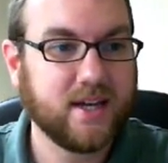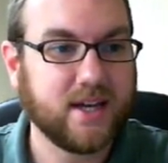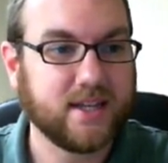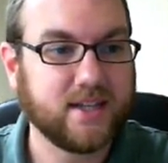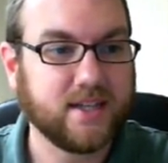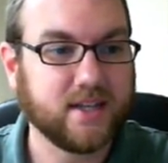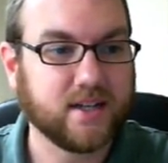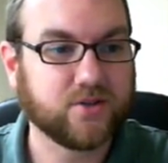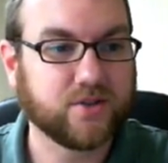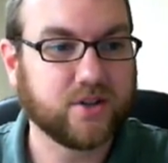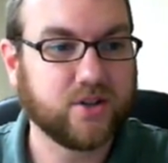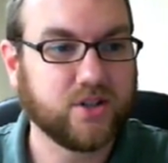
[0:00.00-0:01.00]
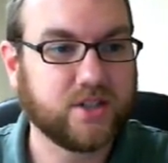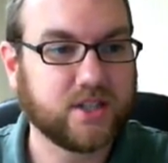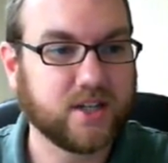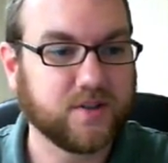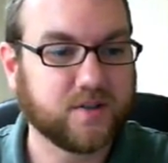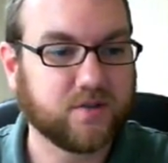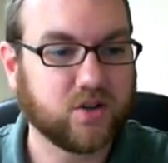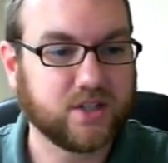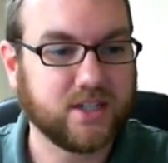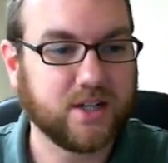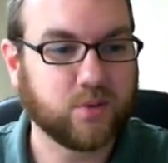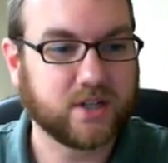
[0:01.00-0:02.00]
and any under-the-hood stuff as far as
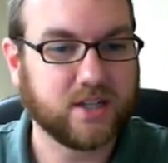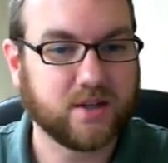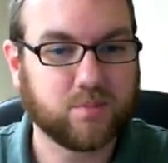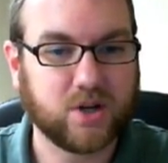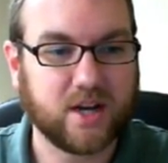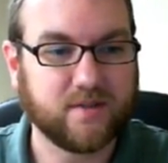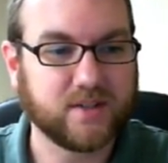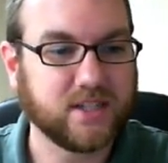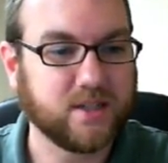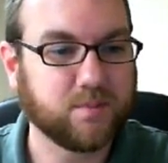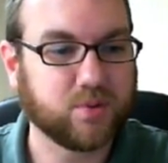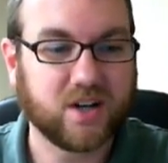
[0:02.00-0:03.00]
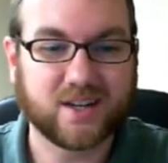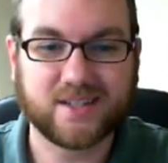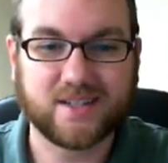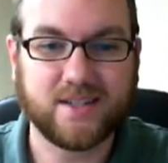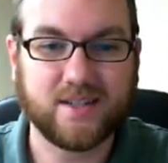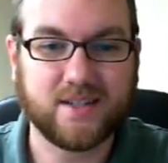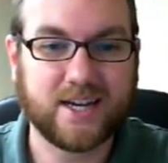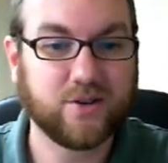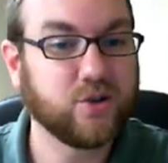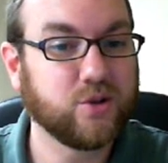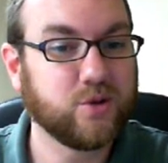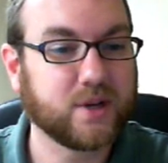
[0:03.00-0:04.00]
networking, privacy, proxy,
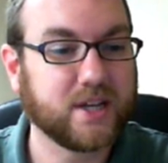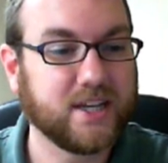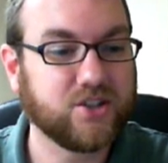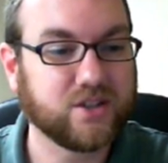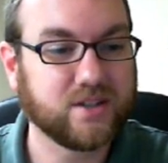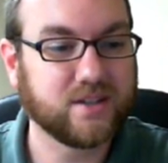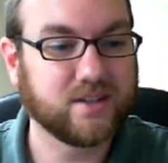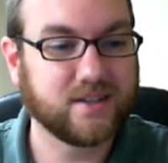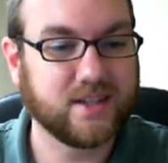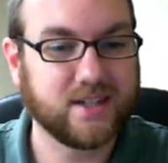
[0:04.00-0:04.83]
download locations,